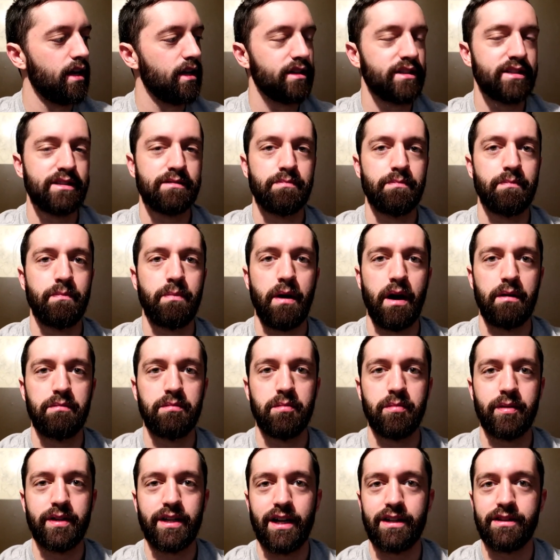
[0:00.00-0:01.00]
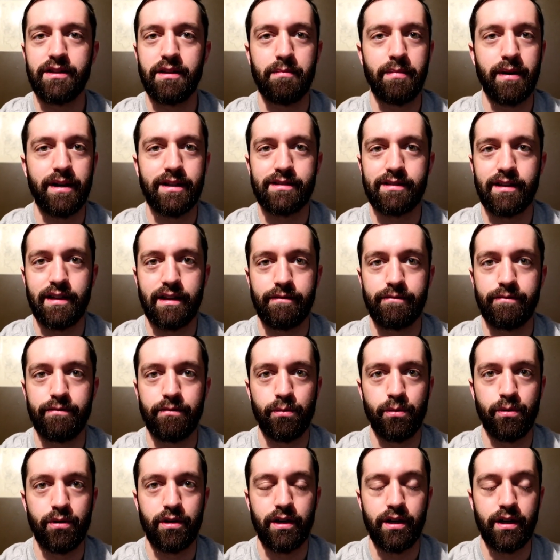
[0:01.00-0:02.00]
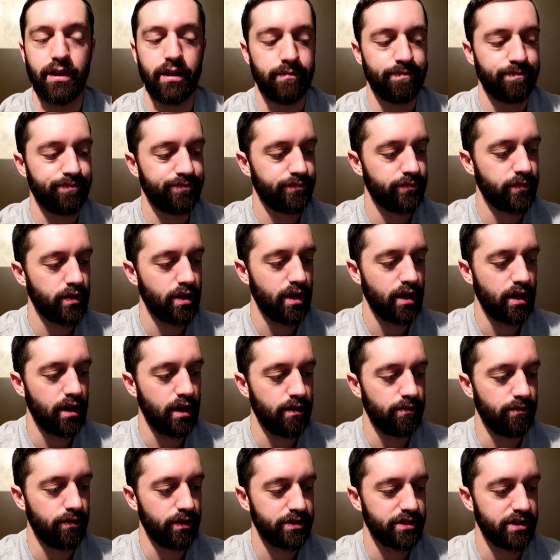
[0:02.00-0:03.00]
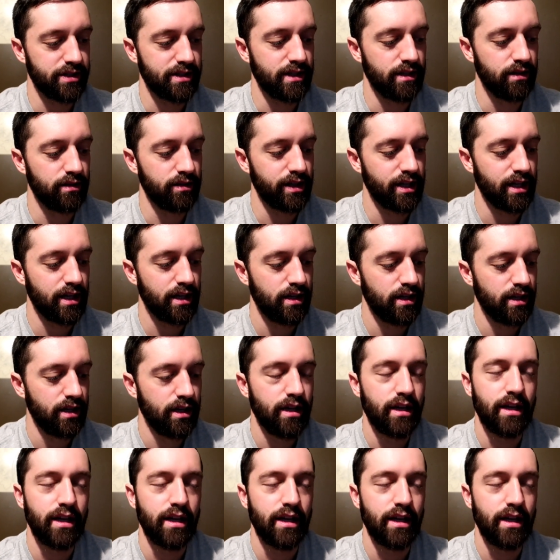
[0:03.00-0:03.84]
it's probably not the best thing for versatility